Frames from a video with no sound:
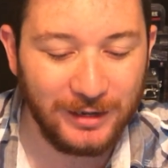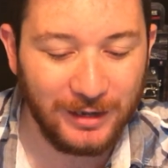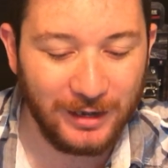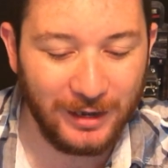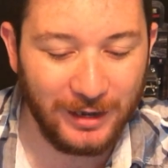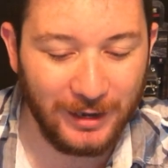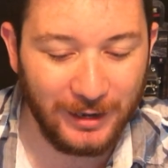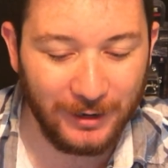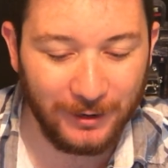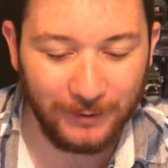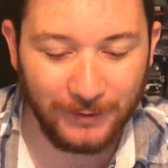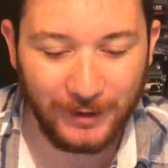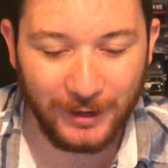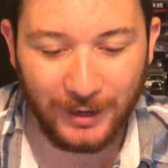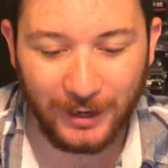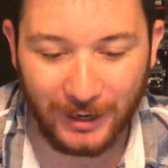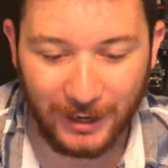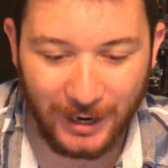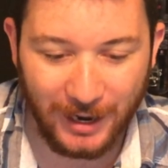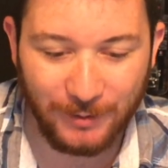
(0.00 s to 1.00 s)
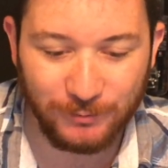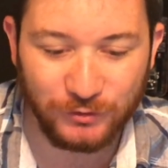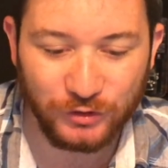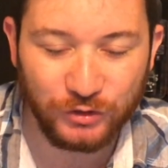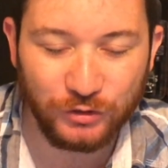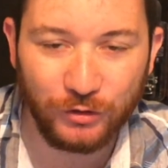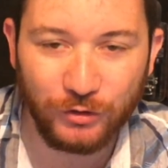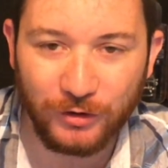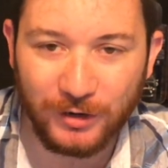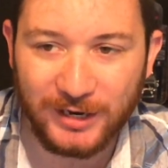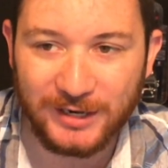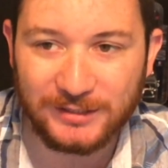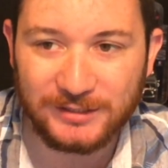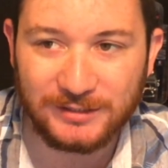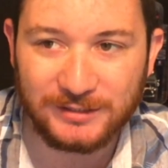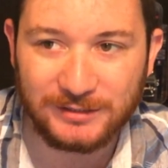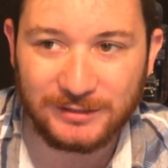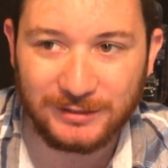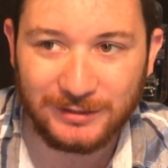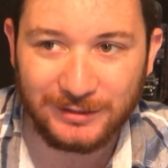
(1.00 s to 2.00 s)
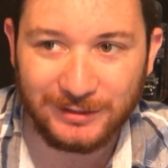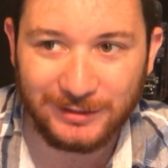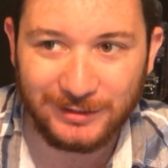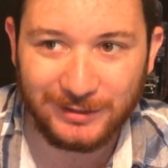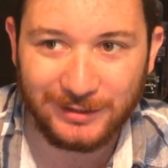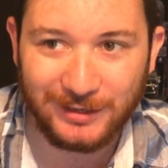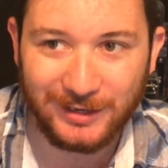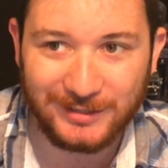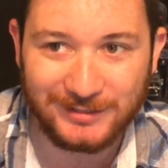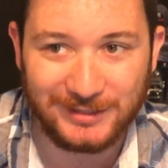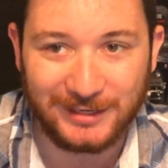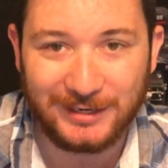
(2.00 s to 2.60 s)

I'm sure it's a